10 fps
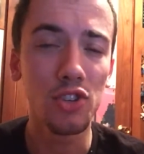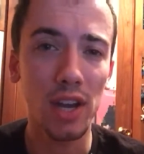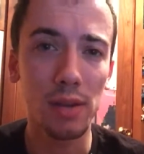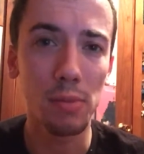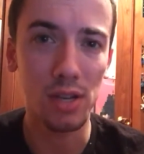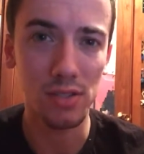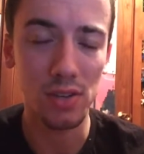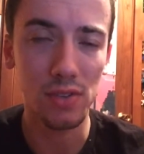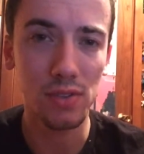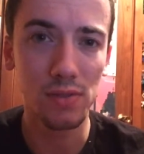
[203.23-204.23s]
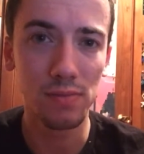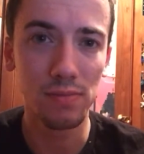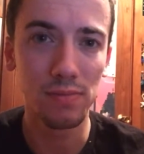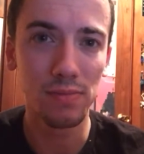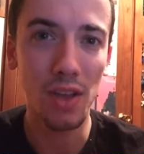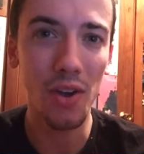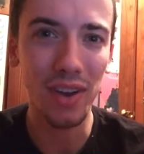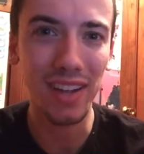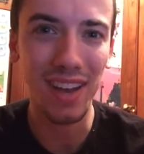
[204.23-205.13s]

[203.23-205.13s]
giant monsters. Alright